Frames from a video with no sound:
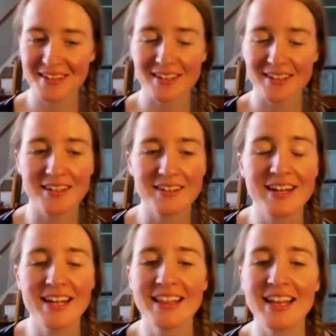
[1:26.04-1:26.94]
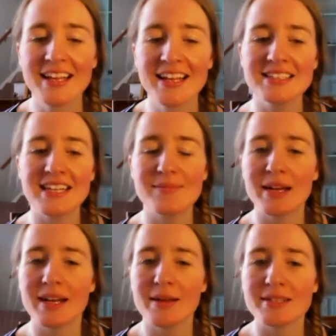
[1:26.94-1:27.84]
All right, like Nella said,
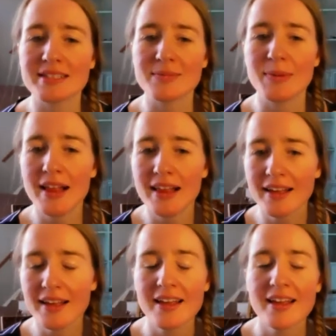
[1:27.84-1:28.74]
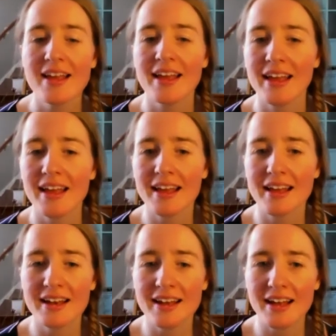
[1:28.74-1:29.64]
my name is Liz Pollak,
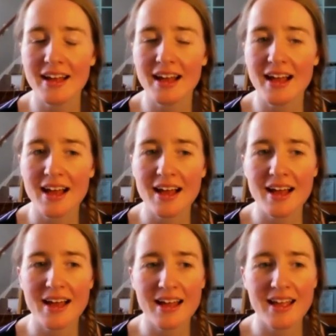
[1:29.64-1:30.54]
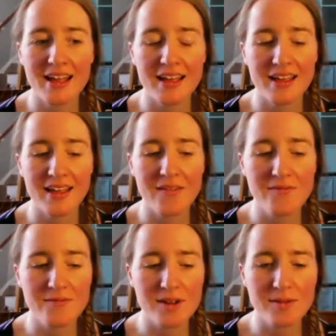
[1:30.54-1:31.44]
and I
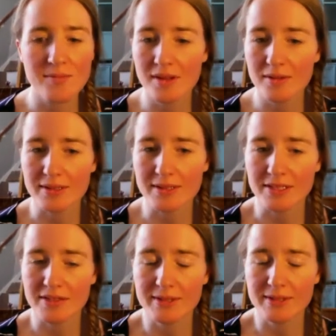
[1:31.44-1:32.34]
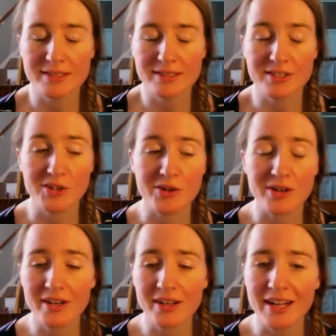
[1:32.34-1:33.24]
come from Western New
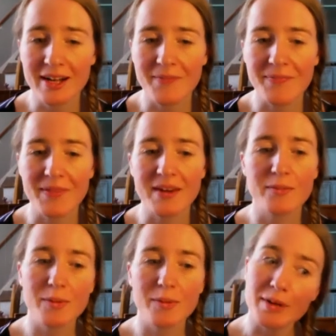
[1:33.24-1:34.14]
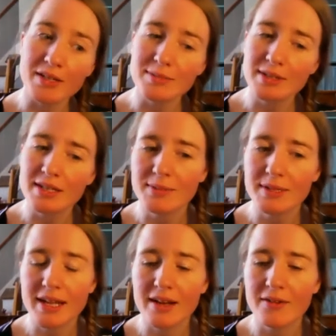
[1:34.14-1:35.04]
York, and I've been married to my husband
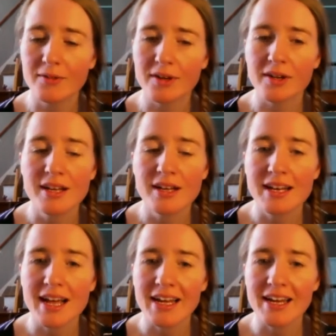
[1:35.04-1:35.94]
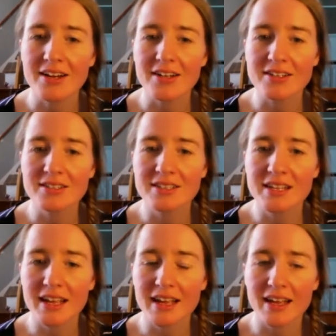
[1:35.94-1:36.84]
now for 9 years,
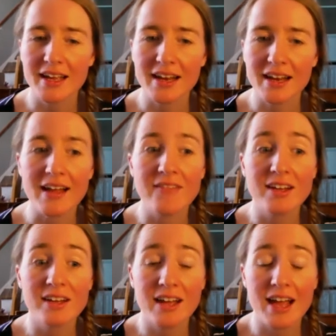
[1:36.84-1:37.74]
and I have